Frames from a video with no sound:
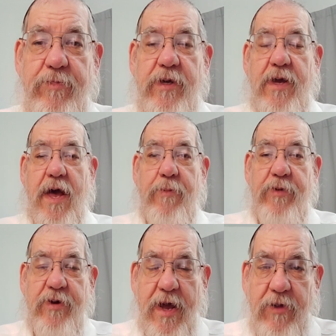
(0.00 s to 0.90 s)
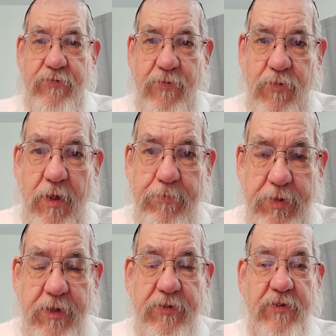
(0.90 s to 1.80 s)
being hammered out from one
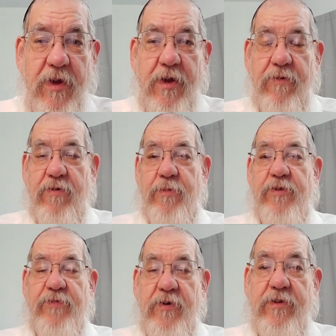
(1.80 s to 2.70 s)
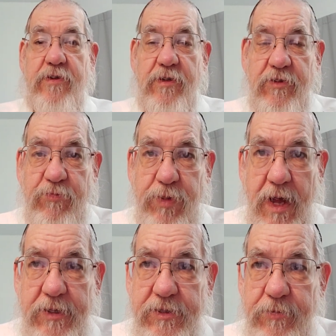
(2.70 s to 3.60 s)
piece, from its foot till its
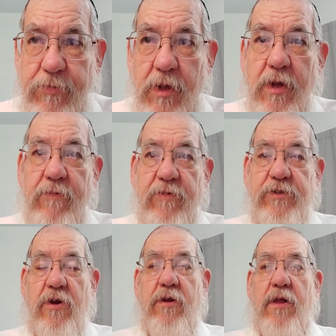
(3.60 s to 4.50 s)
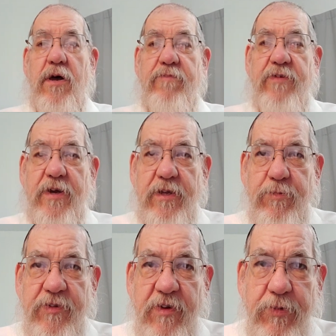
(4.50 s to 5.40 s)
blossom. We
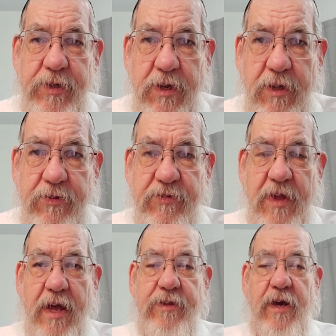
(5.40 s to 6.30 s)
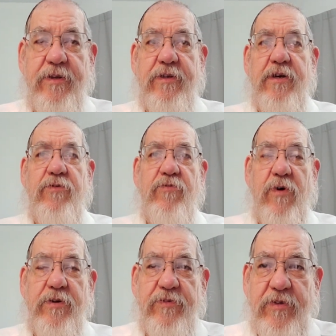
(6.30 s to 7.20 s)
need to understand the idea of
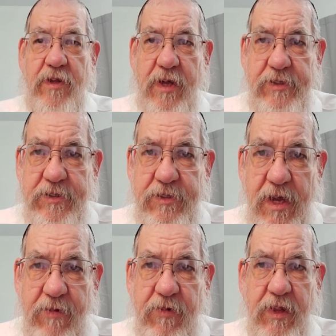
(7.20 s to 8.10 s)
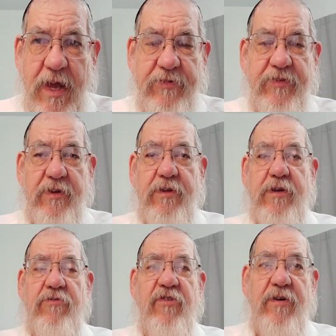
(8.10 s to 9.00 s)
what is the lesson, the everlasting
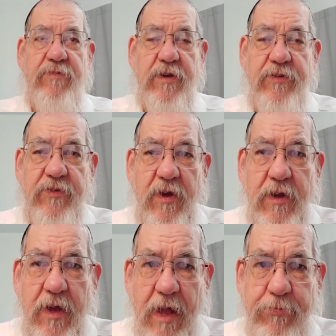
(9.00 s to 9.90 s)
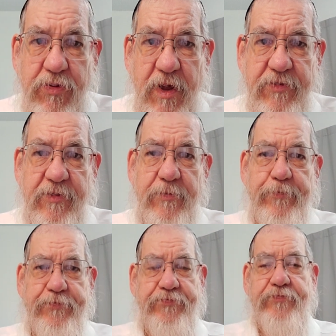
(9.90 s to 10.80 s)
teaching of this at present.
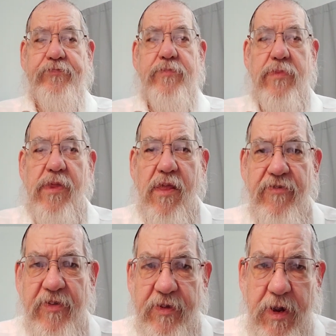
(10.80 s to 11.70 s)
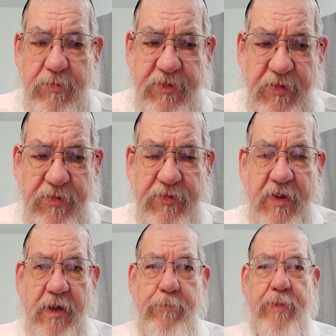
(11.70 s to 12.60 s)
So the Rebbe says in the
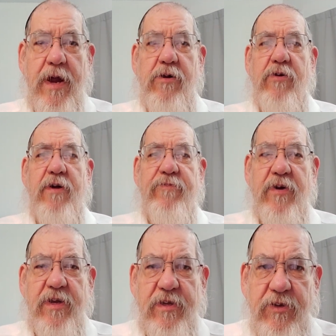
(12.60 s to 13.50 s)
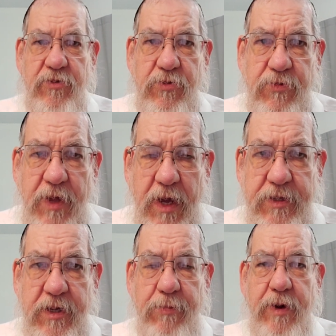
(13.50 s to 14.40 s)
second paragraph, the
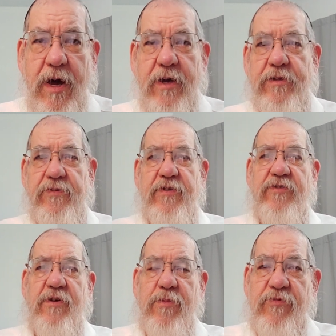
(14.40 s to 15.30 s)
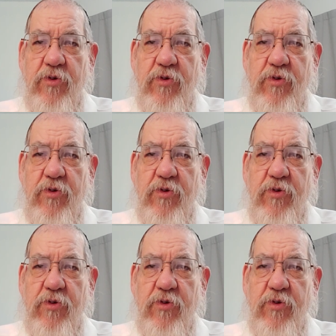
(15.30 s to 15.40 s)
idea behind this is like